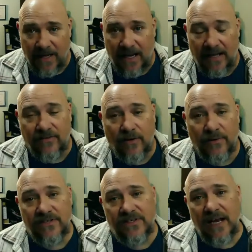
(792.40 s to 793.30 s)
And so
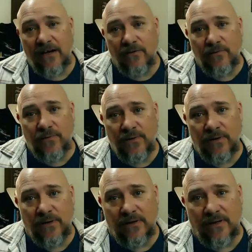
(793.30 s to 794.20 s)
instead of
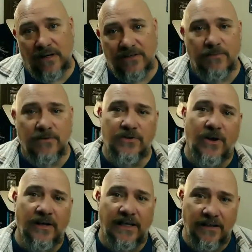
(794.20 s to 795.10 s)
customers
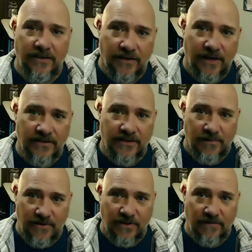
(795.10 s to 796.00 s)
calling into your
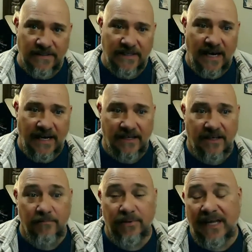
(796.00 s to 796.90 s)
customer service line and
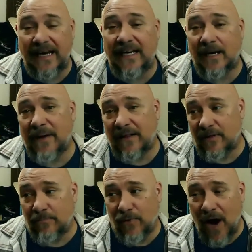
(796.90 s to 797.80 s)
complaining about the
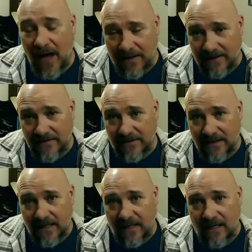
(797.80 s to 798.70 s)
product,
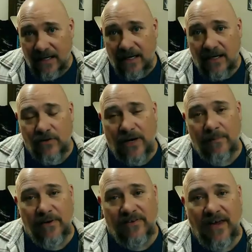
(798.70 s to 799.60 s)
you're
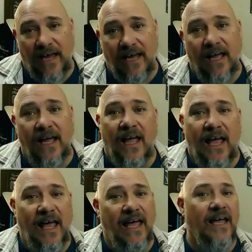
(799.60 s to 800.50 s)
able to say,
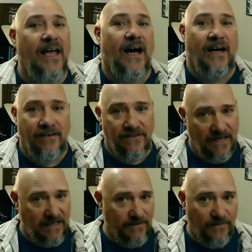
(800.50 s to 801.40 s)
hey, I
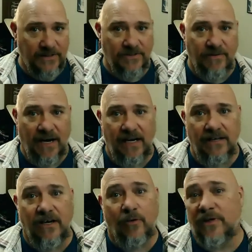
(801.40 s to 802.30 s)
understand you're frustrated.
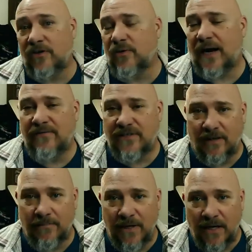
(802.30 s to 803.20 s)
We do have
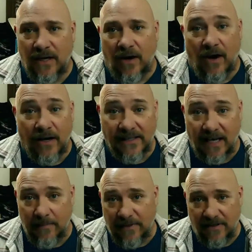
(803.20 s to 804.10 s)
some
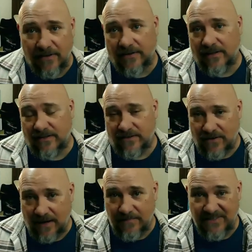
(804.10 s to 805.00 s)
online material that
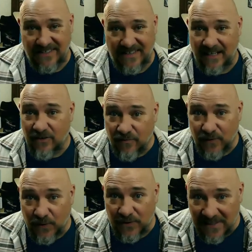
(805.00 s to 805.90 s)
describes this in
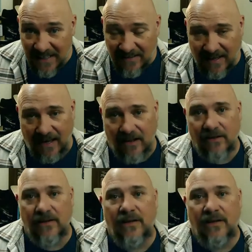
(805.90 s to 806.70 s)
full detail.